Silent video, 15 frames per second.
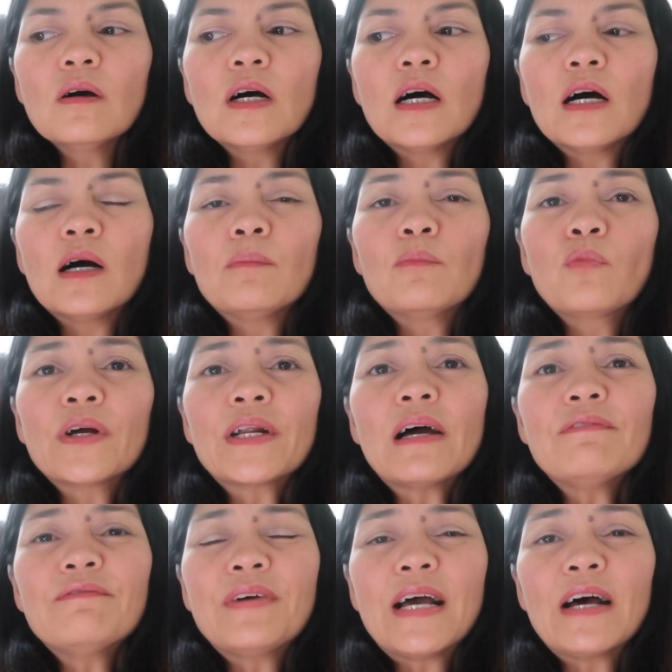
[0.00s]
What
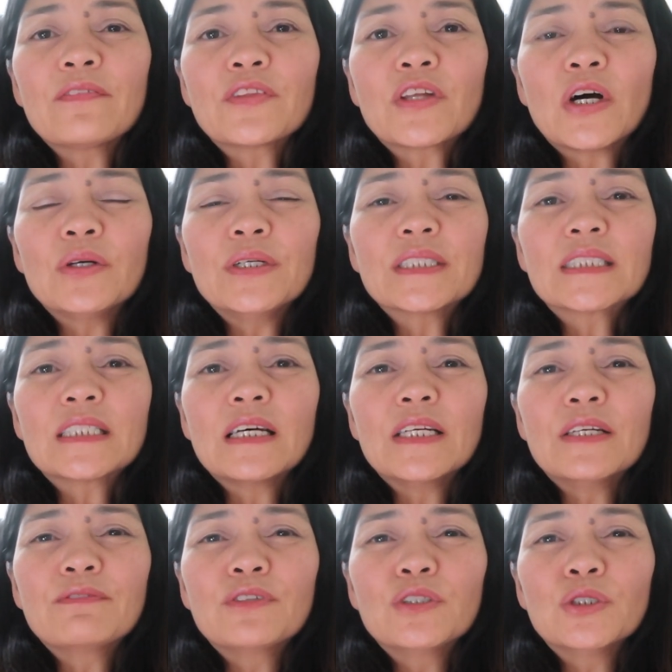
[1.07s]
I found though is that
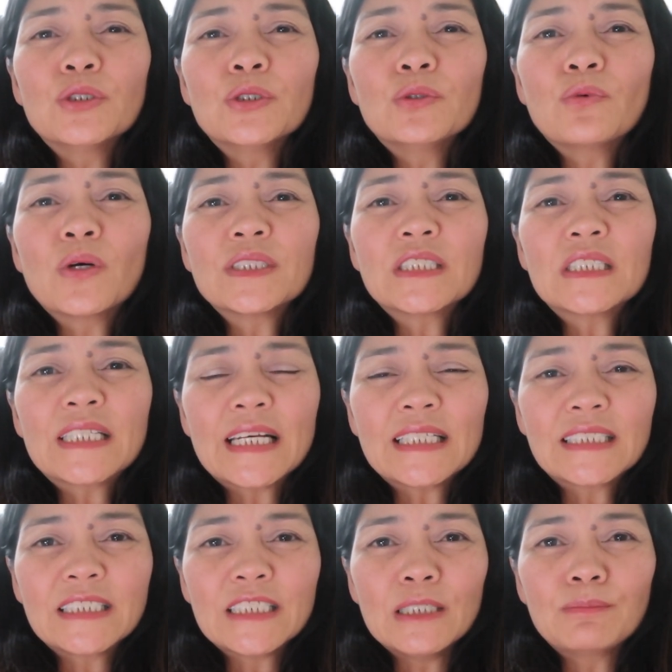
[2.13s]
if you want to
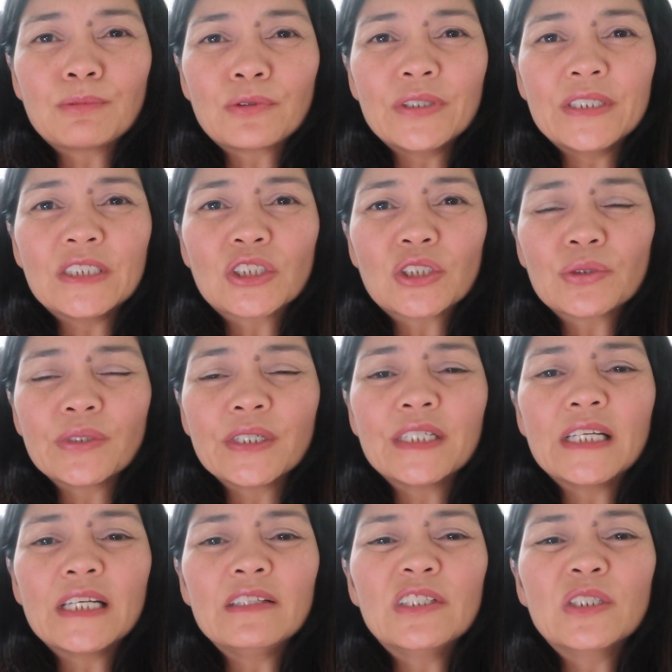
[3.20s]
get deeper into
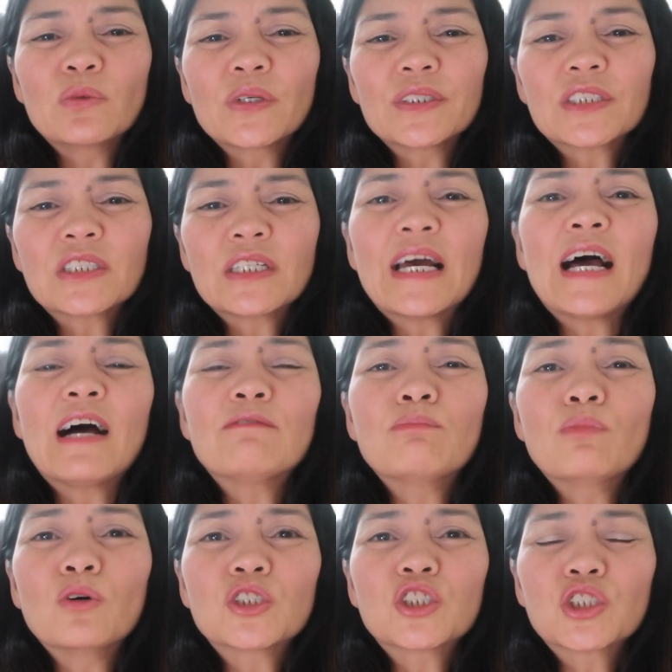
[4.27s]
it and you want to have
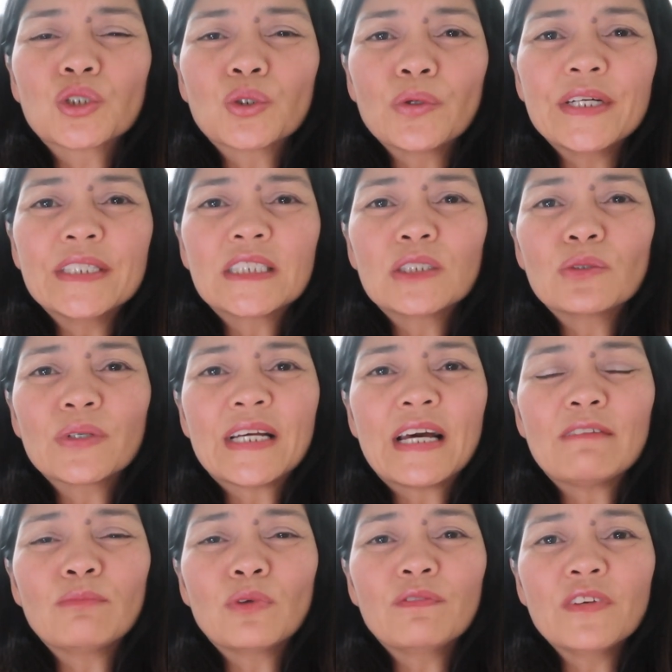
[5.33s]
more choice, you want to
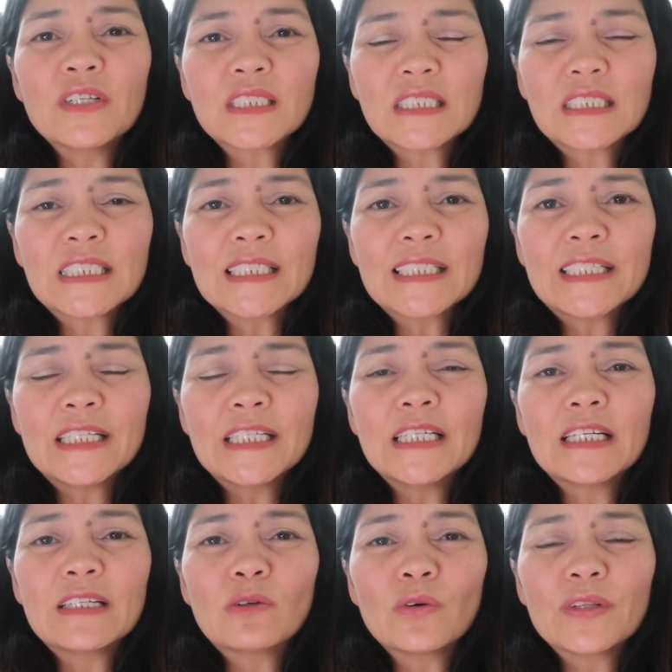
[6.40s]
have more versatility
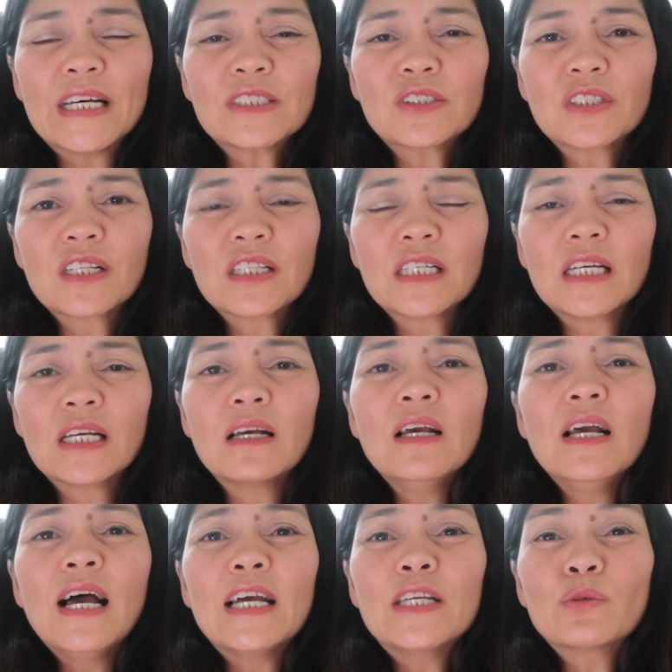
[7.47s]
and all that sort of thing,
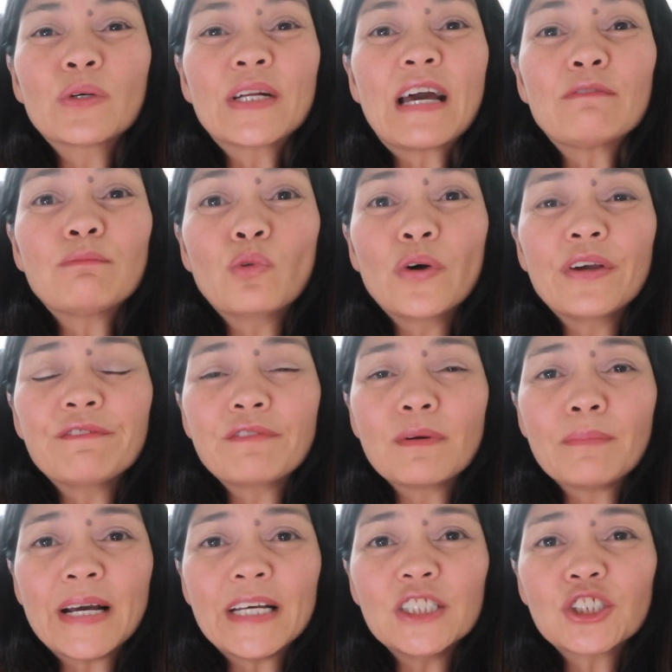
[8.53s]
and you want to have more
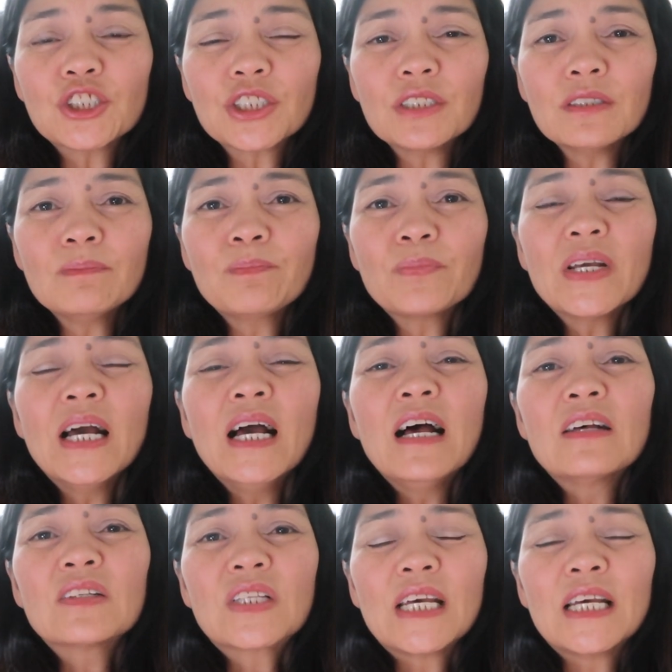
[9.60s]
information,
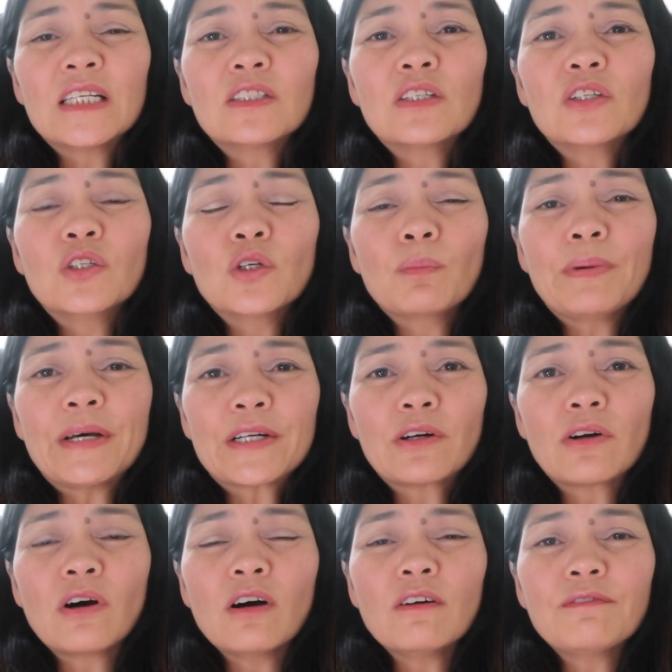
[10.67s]
then you're
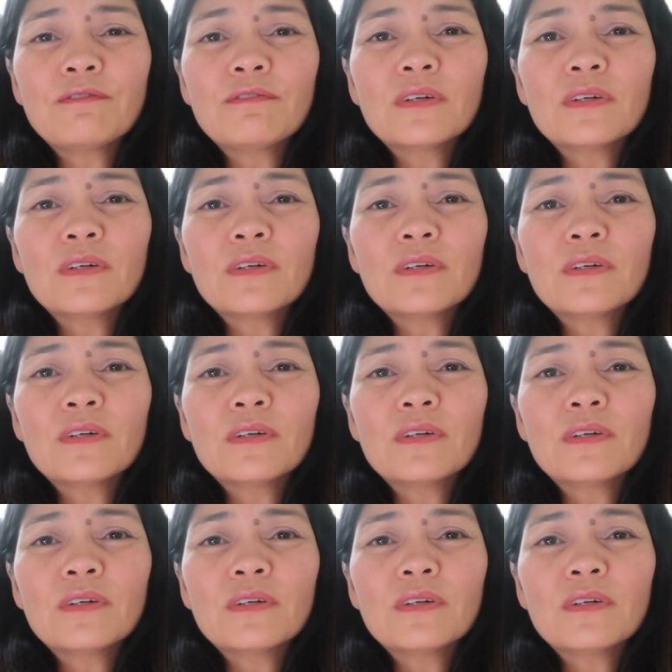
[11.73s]
better off